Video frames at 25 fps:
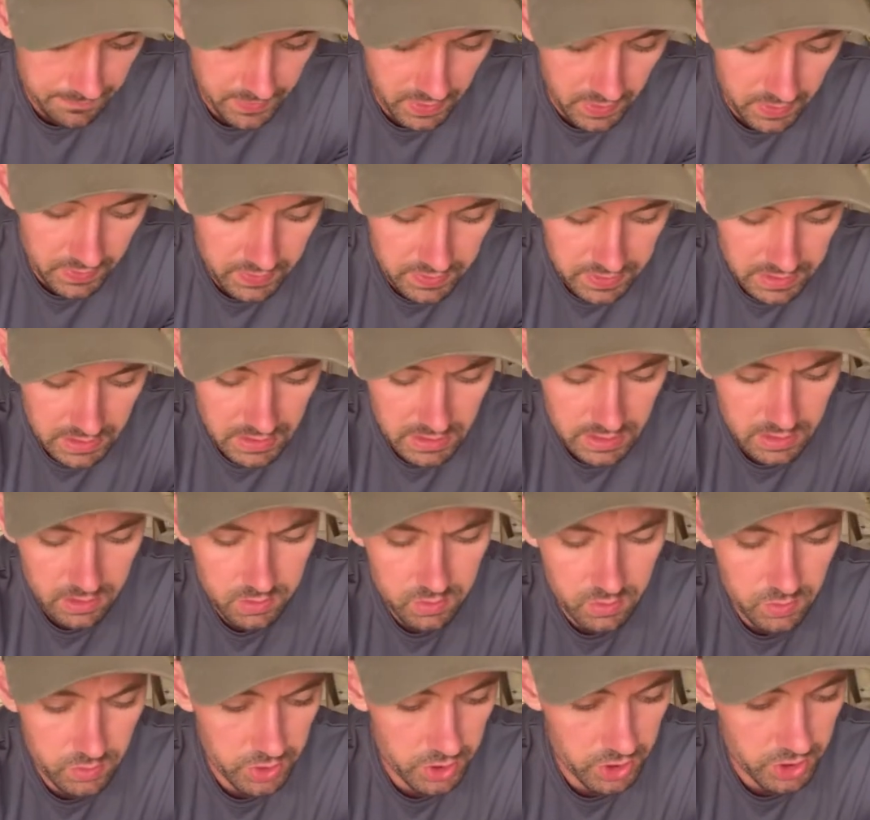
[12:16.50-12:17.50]
I think they're
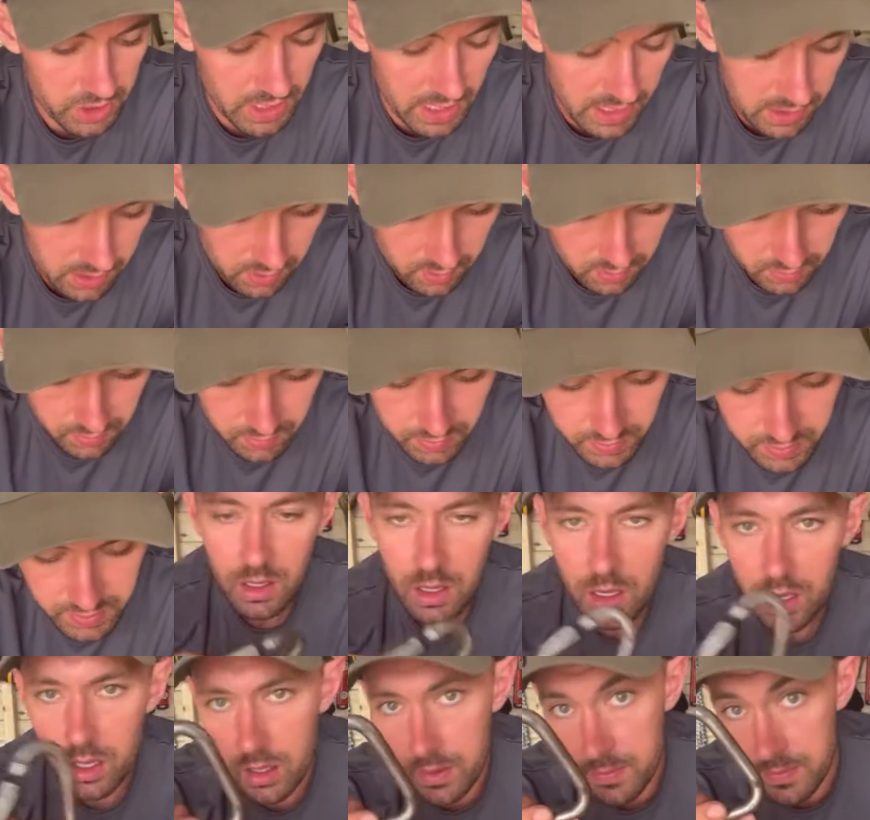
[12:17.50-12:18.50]
called shackles.
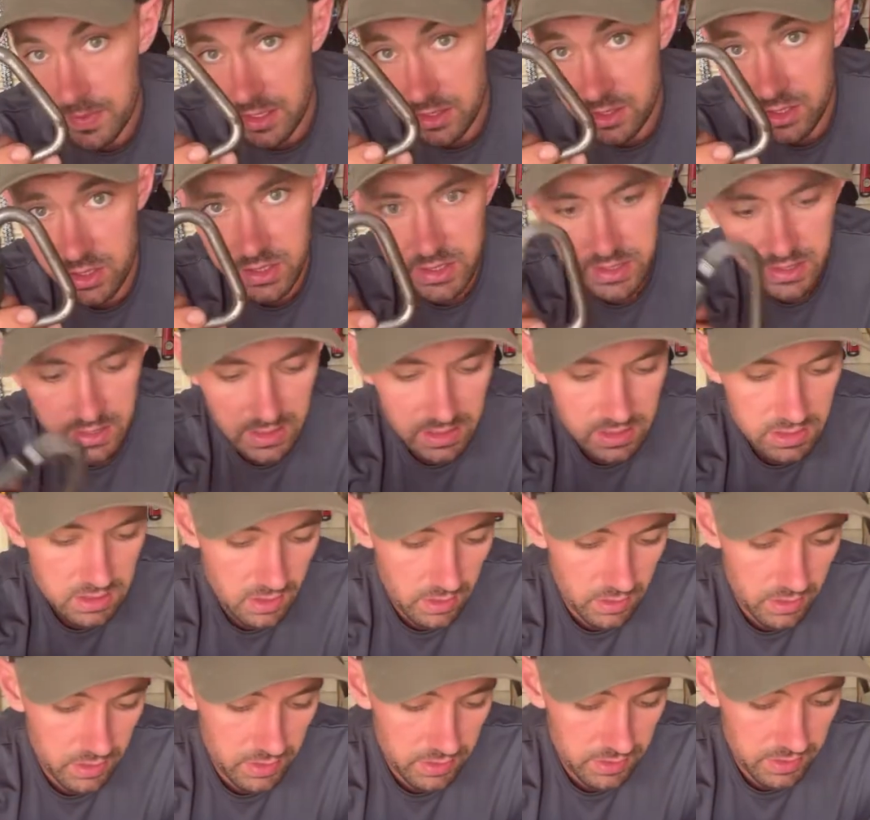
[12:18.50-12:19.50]
They're just these
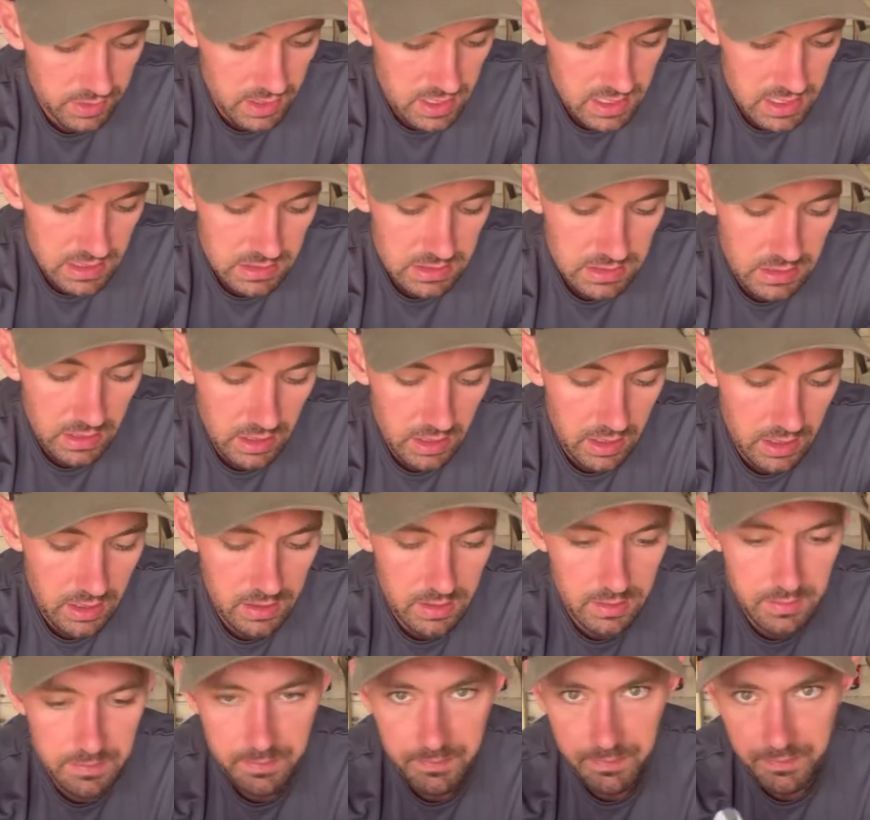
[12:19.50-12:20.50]
kind of
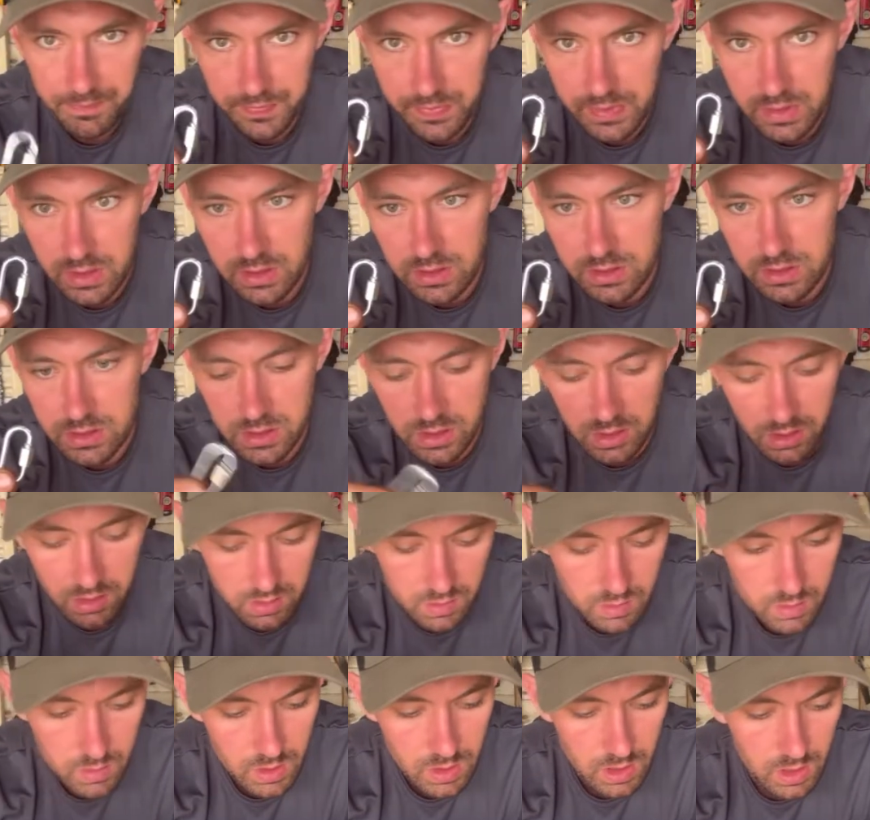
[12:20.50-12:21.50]
things.
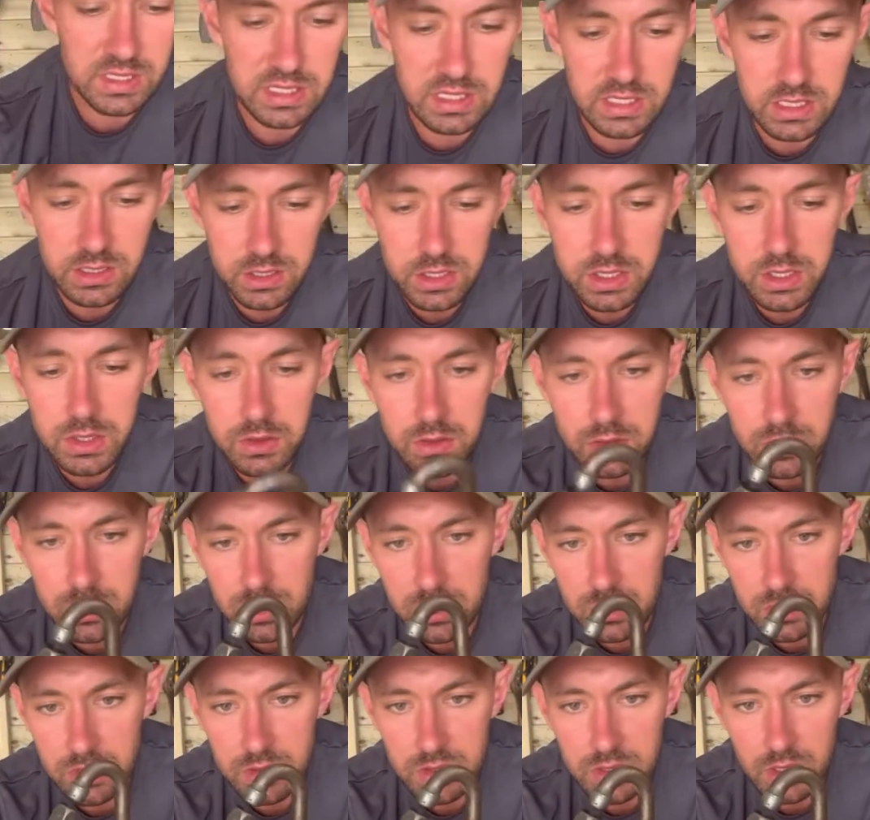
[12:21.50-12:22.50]
So these you can
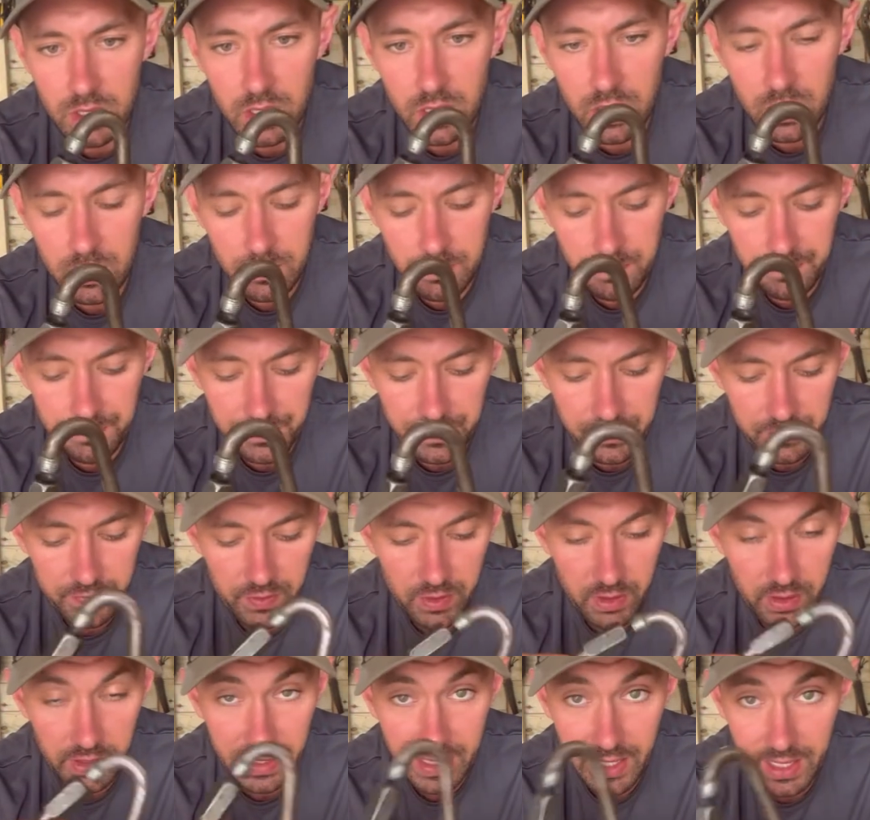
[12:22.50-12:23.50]
use for
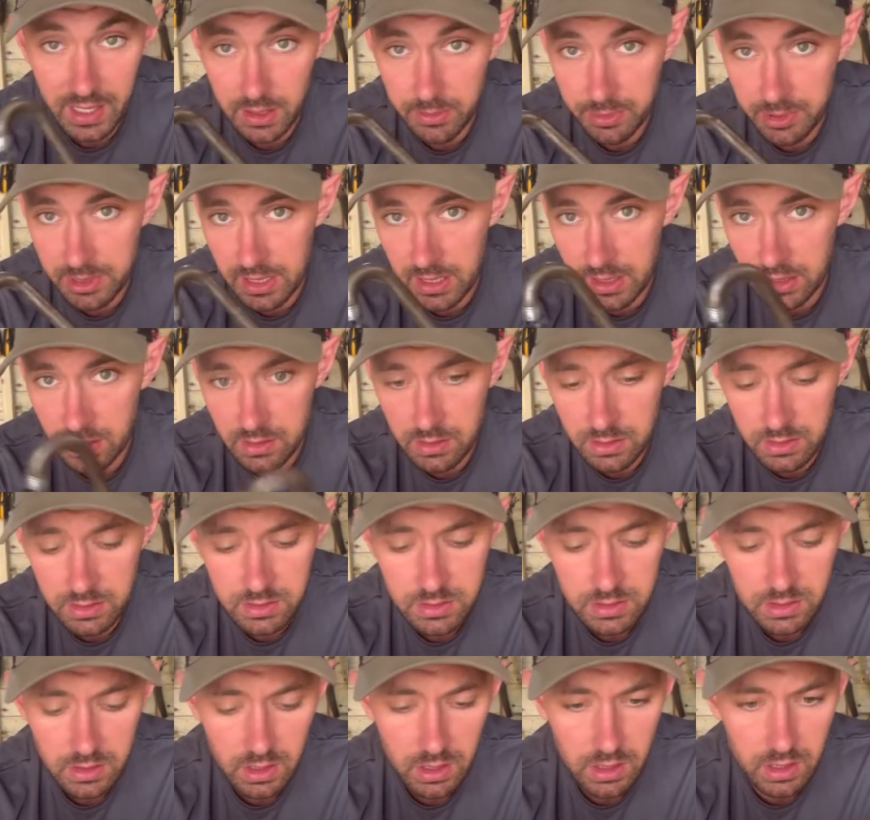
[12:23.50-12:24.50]
like canopy
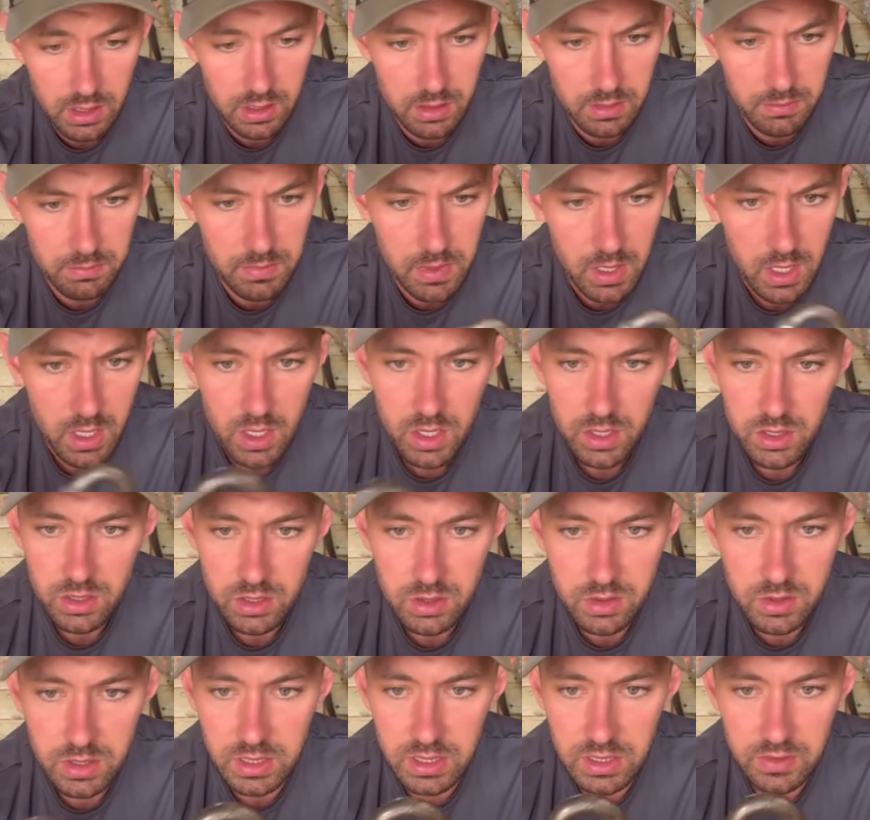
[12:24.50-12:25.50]
anchors.
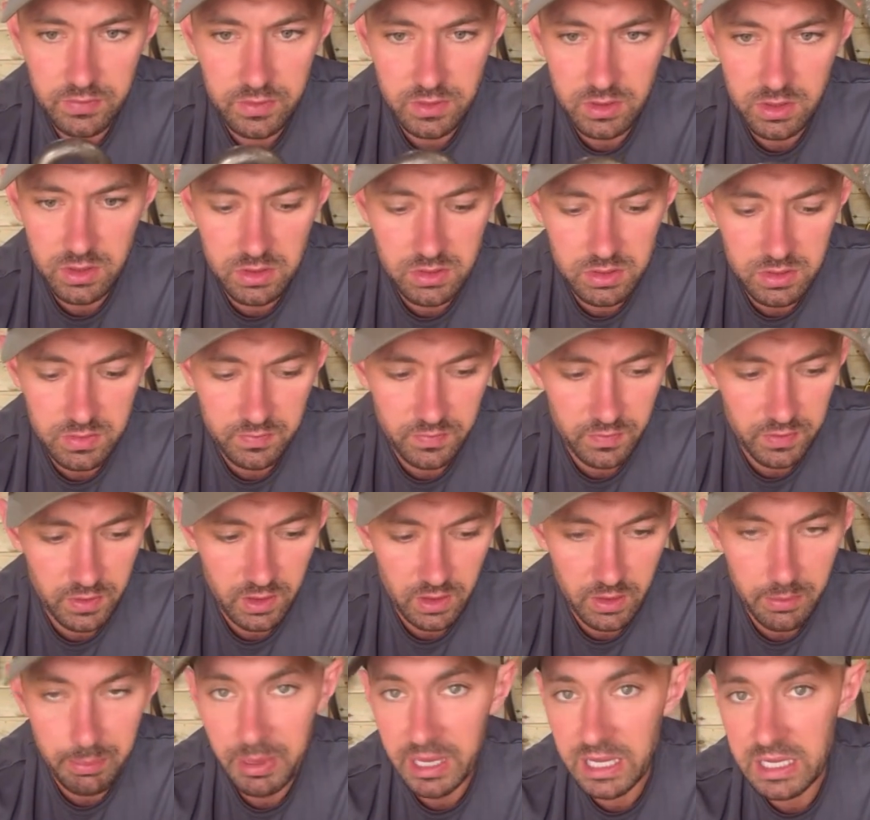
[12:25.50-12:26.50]
You can even use them for
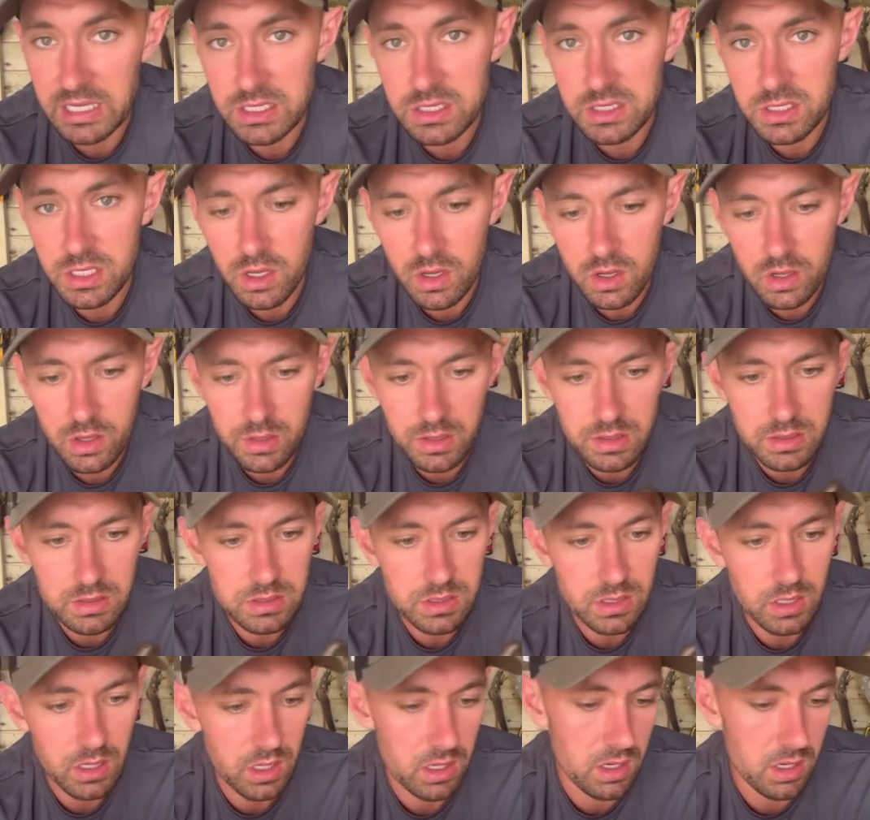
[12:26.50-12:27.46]
like base ties,